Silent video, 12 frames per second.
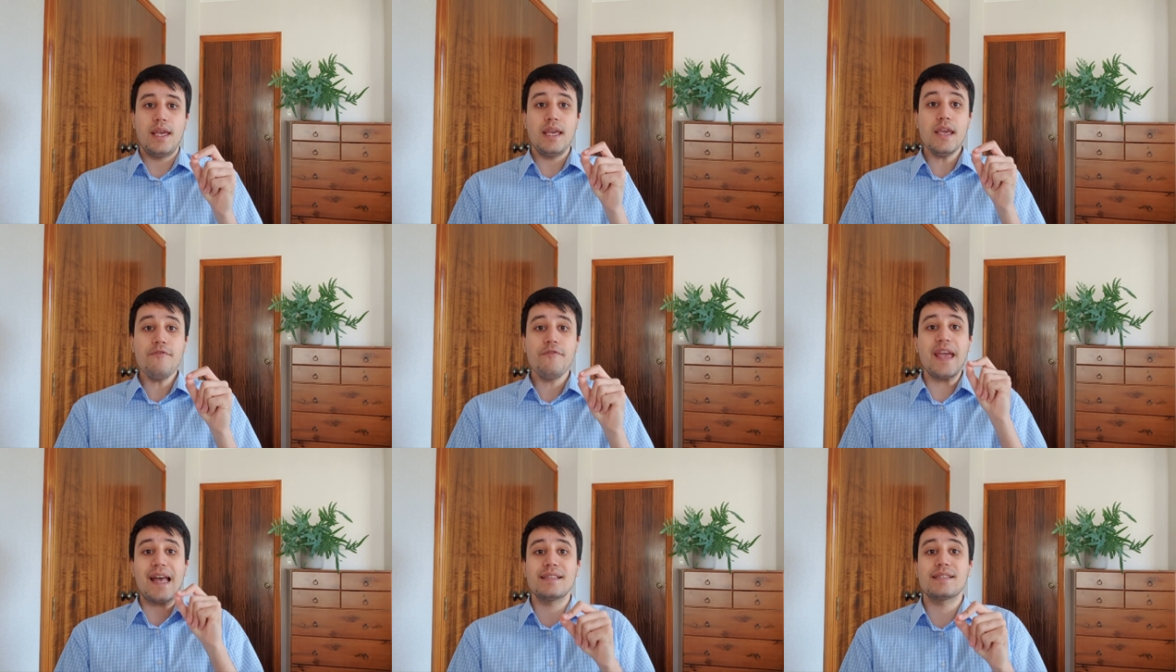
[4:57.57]
If
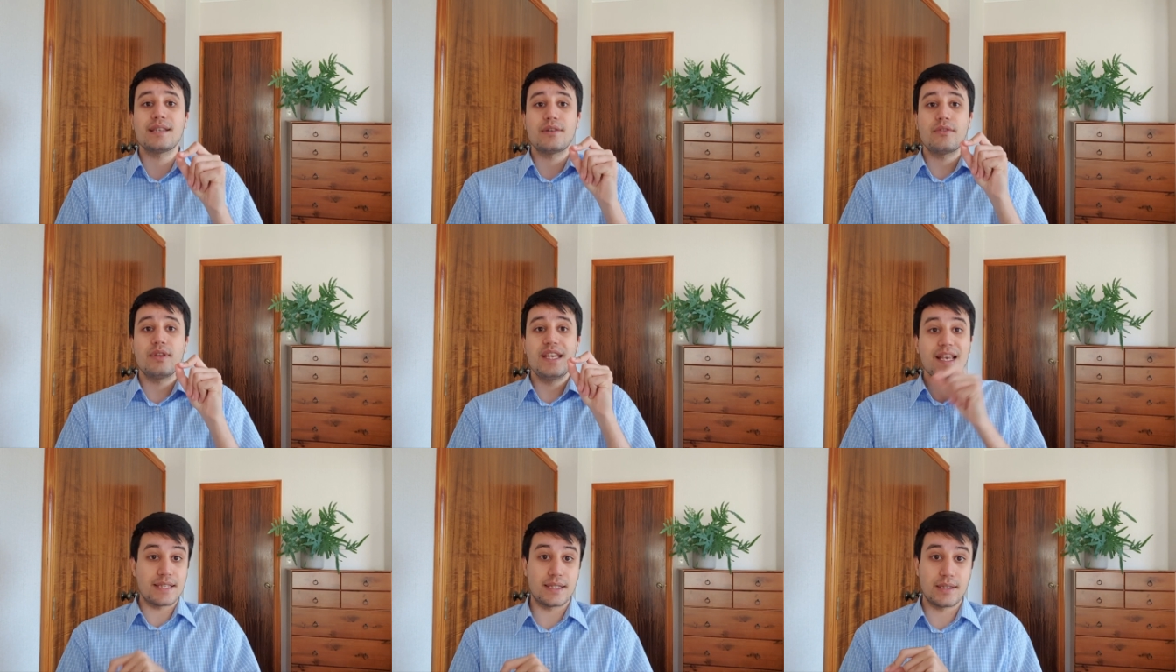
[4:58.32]
we answer
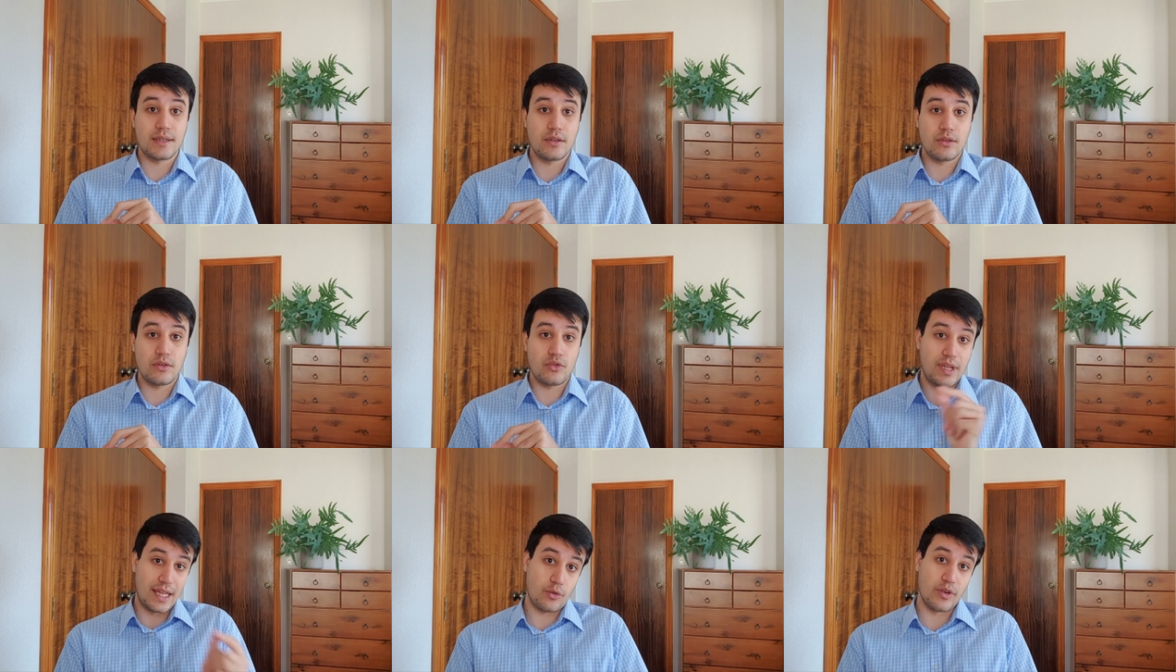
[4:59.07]
yes
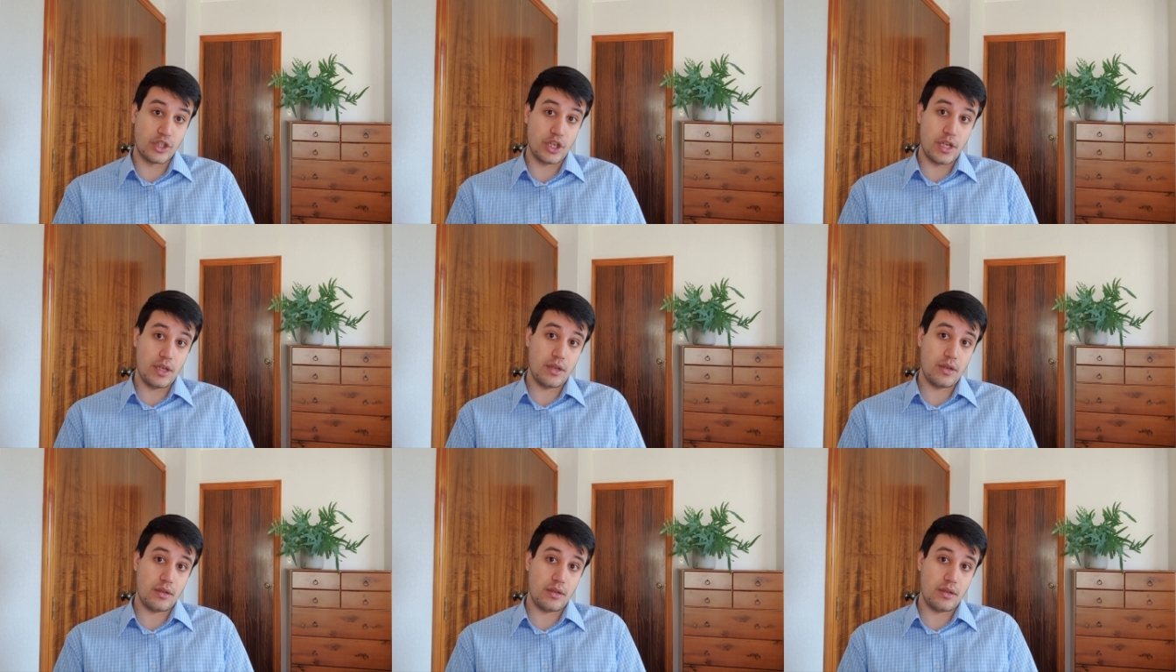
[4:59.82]
to that question,